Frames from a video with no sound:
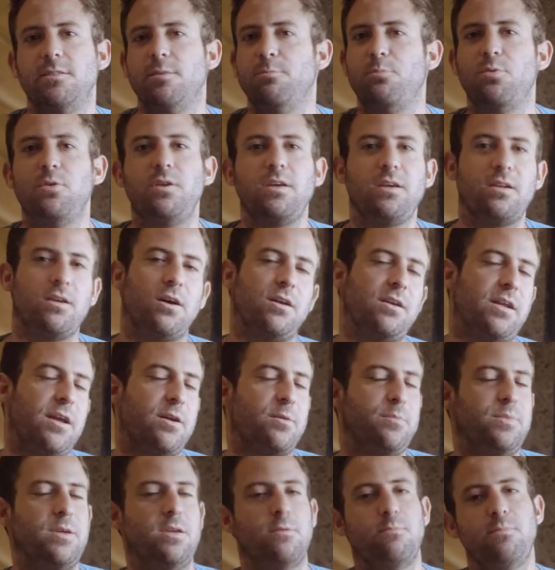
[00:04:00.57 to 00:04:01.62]
and putting it on
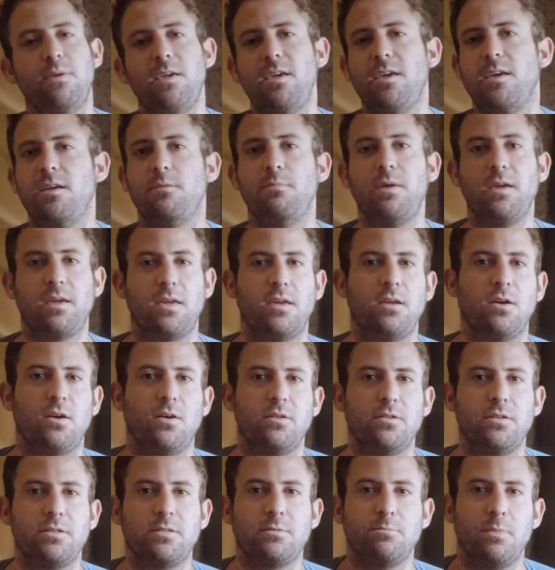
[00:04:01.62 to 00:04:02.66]
Airbnb and making all
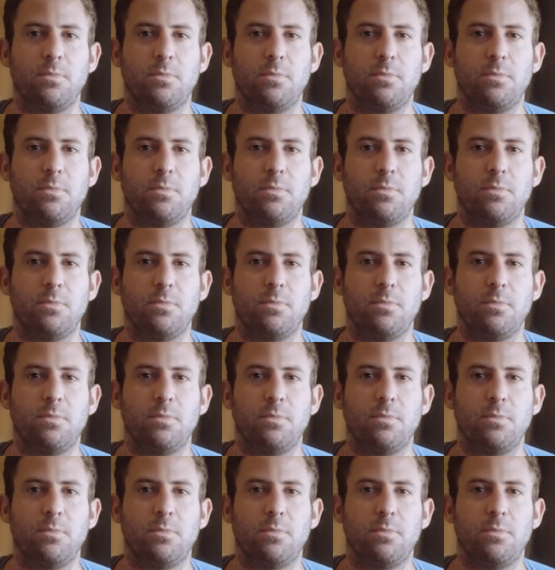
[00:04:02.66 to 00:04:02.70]
this